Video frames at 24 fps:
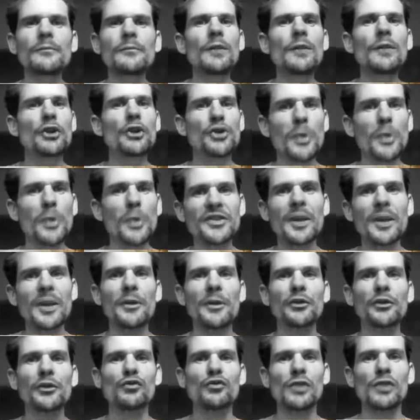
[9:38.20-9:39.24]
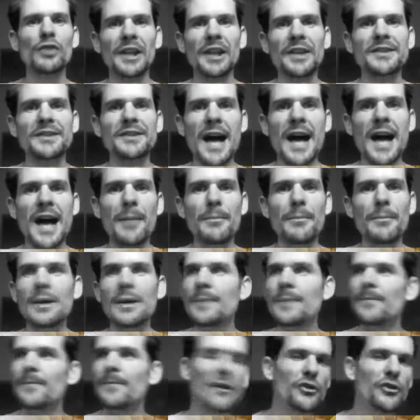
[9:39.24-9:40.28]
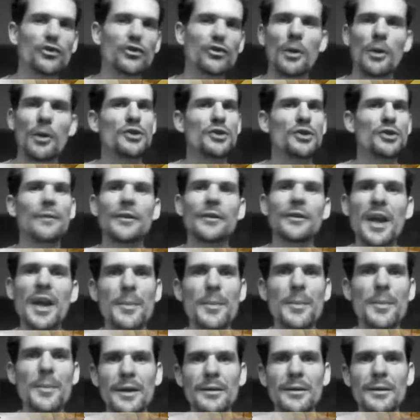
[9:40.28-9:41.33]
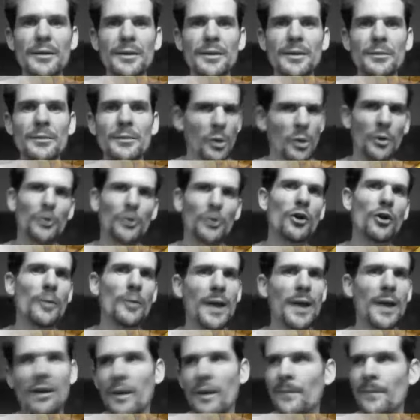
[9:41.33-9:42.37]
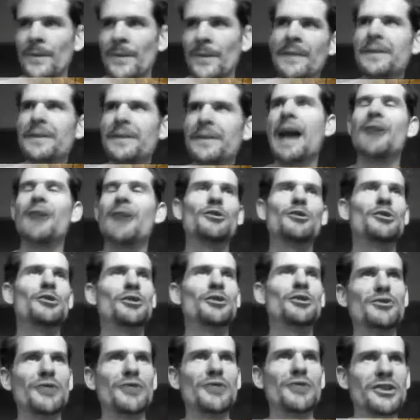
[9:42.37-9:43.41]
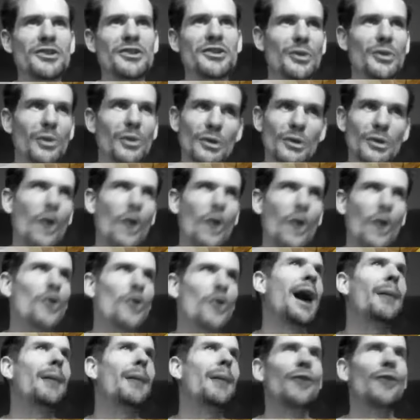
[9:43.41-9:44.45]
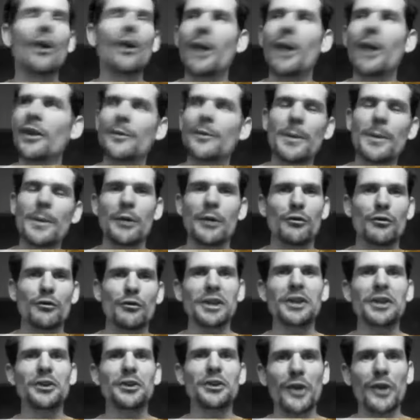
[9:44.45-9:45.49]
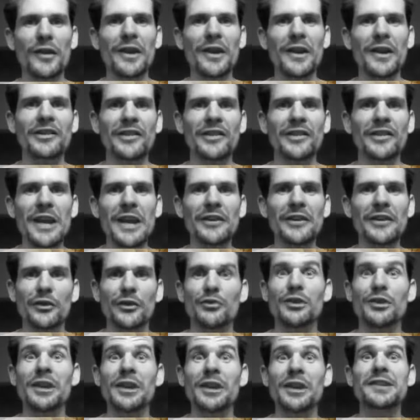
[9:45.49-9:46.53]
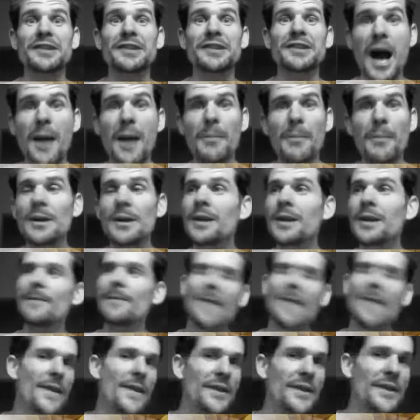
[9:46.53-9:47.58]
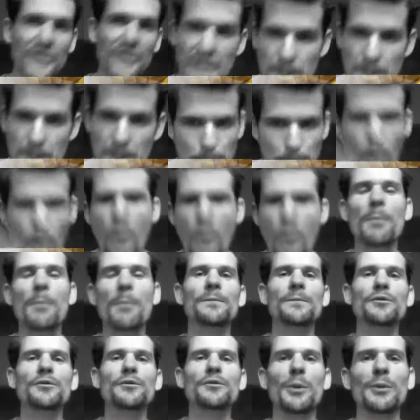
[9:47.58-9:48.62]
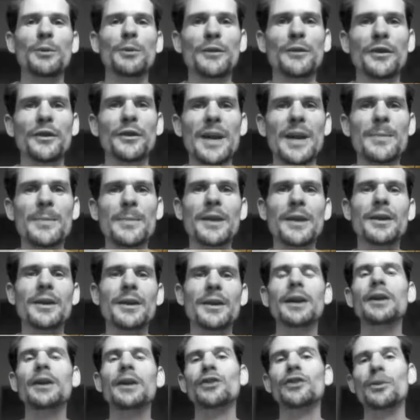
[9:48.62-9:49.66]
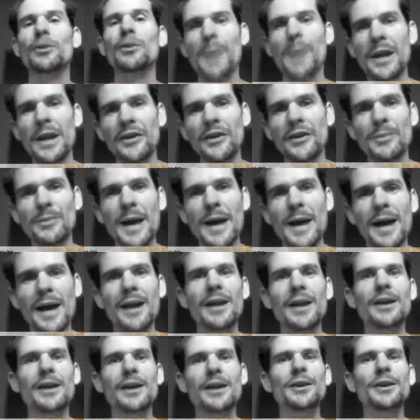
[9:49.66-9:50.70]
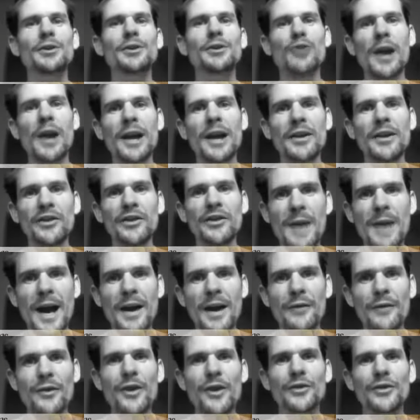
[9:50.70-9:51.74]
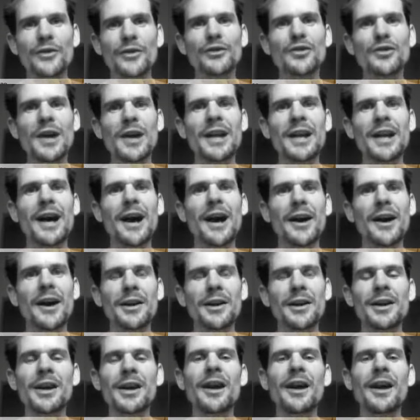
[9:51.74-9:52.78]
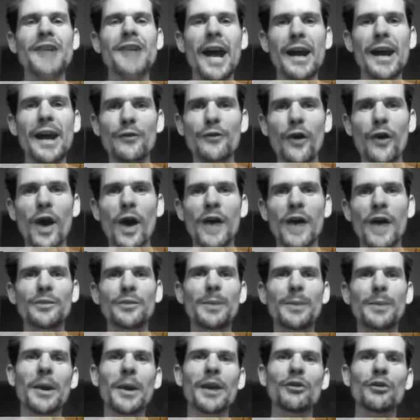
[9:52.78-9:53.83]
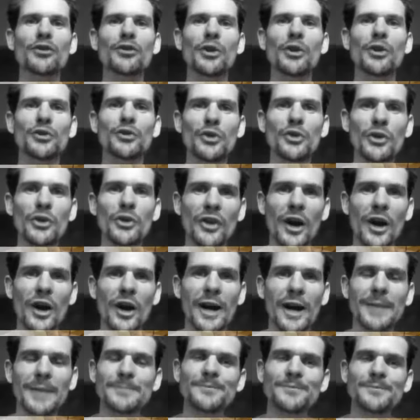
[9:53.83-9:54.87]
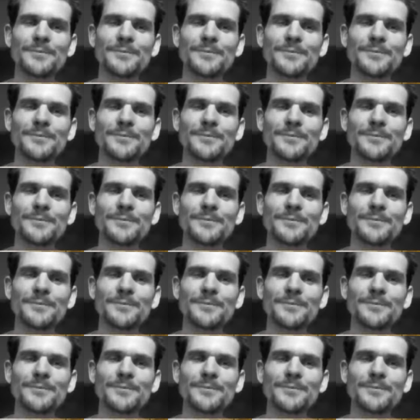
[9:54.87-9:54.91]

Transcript: and doing something that's really dumb and just drops you off the deep end. What are we talking about? Like calorie restriction or low carb diets. People get really good at these things that are really dumb and they just get boom, dropped off the deep end. So be smart, train smarter versus training harder. Take advice from people getting results you desire.